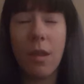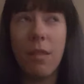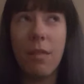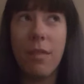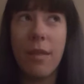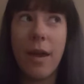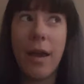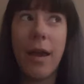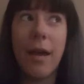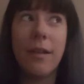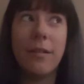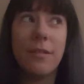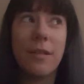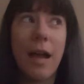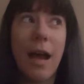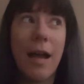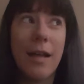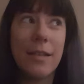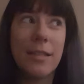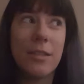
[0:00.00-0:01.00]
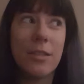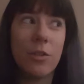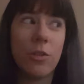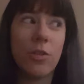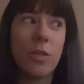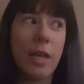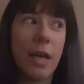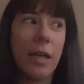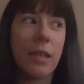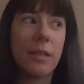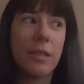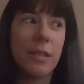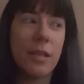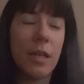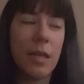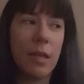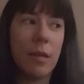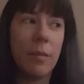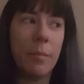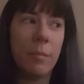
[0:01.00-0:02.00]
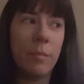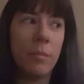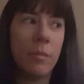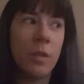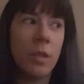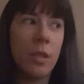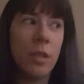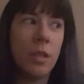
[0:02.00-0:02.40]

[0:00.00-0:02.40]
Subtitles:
that I still text him